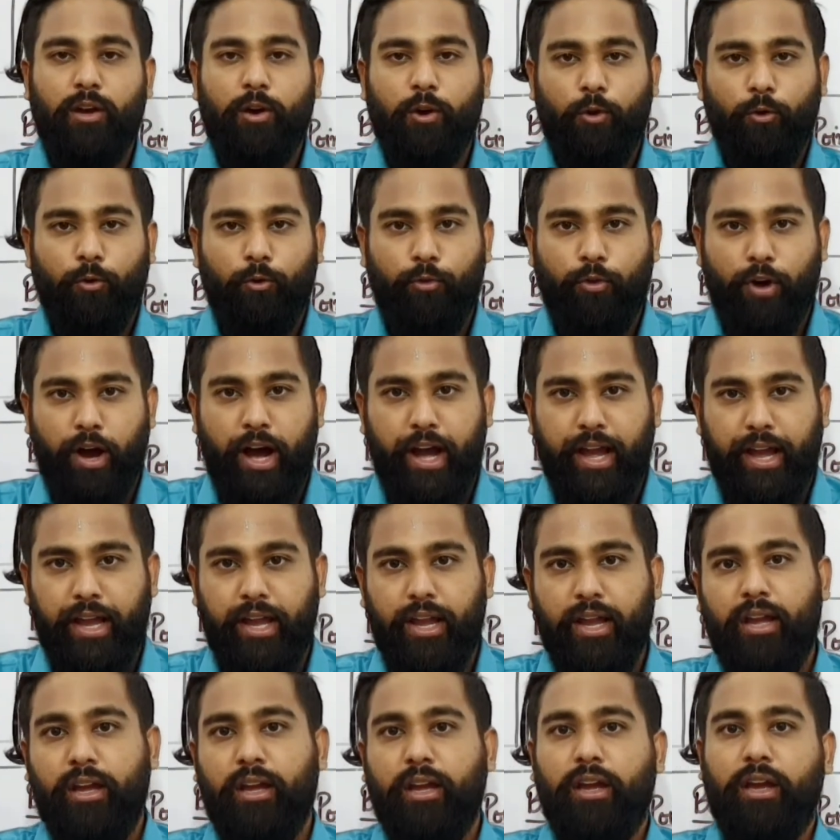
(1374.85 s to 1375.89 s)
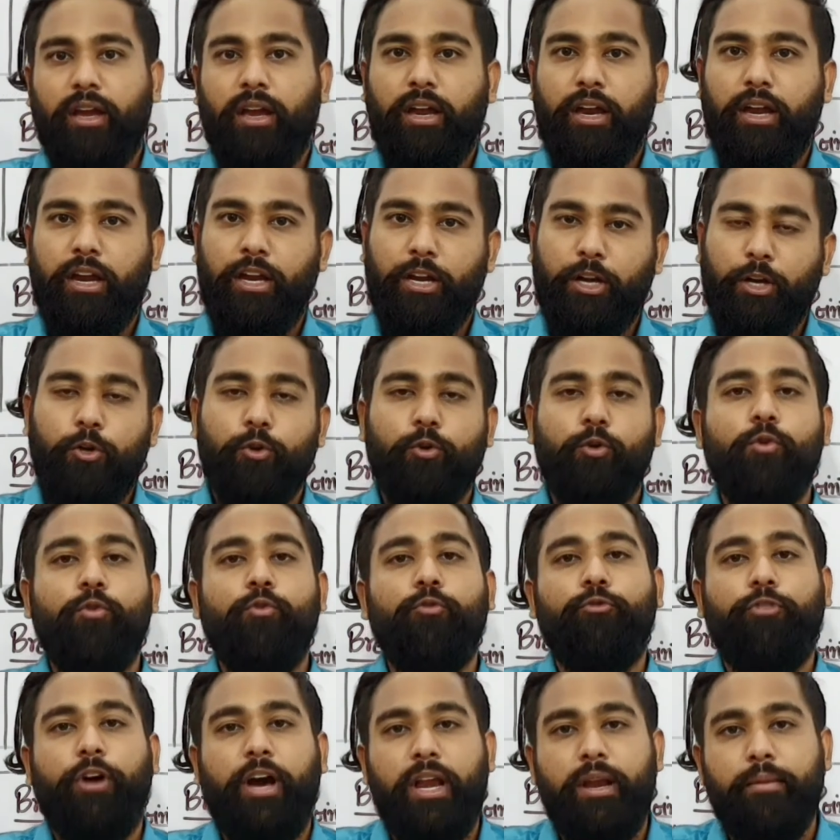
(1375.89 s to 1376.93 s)
Y into
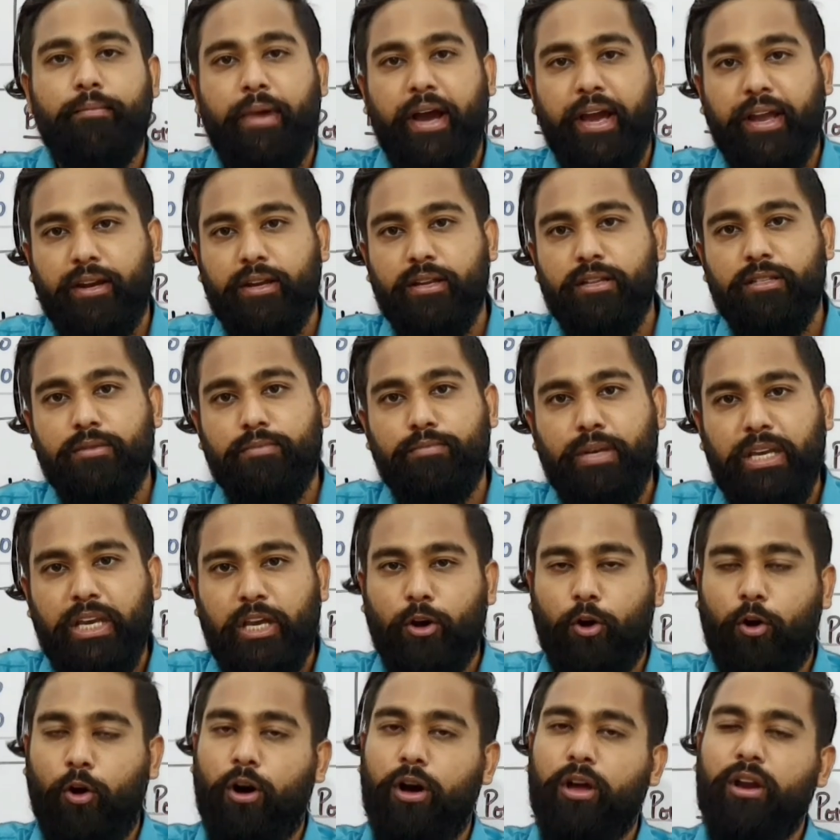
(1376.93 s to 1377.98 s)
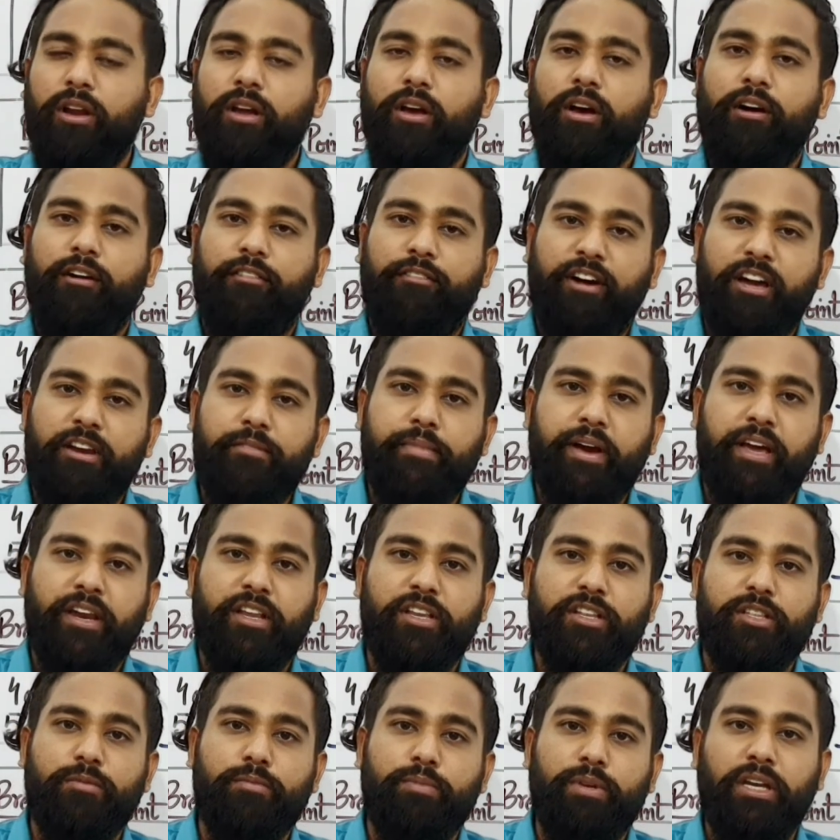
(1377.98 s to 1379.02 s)
1 minus B, or 1
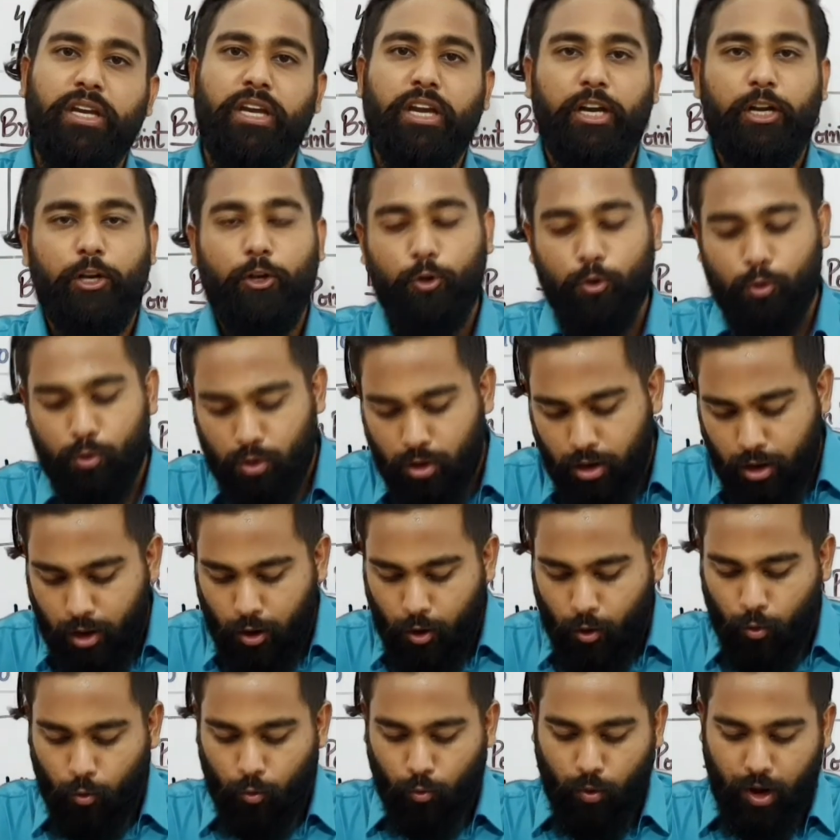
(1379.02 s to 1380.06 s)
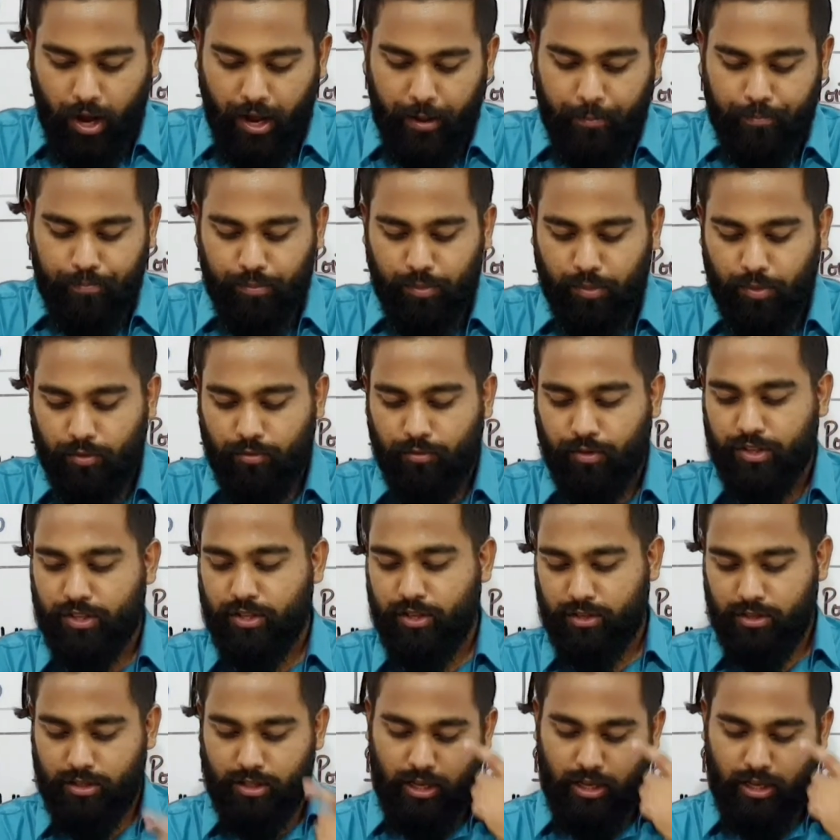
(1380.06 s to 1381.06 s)
minus B into Y, which is